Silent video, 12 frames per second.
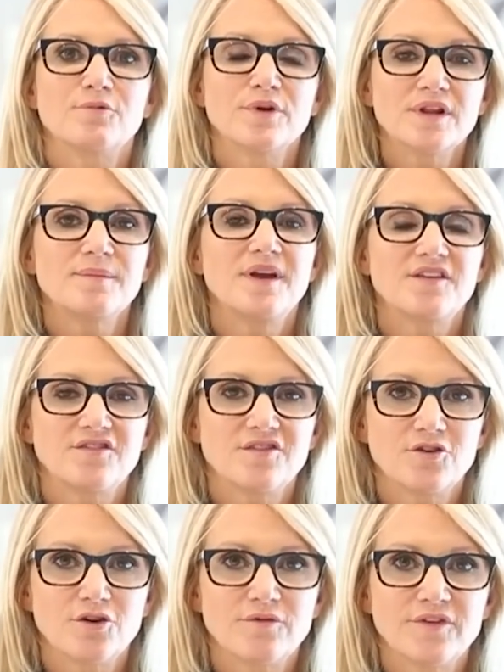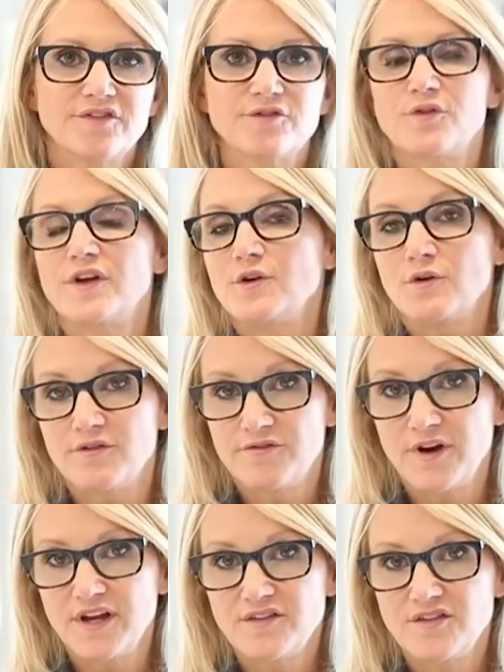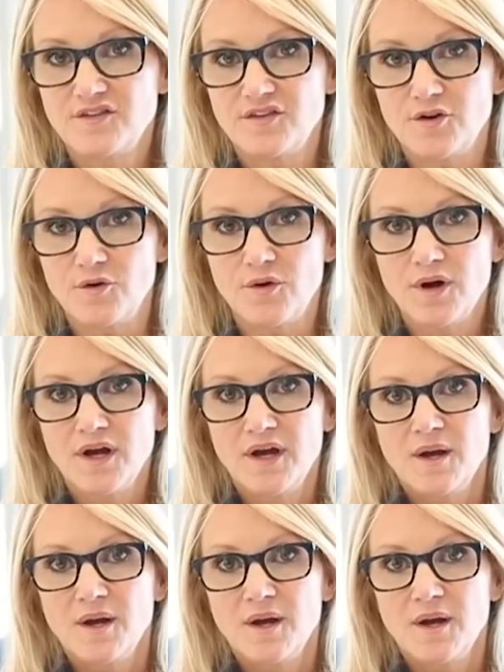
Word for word: really makes you nervous or that you're afraid to do,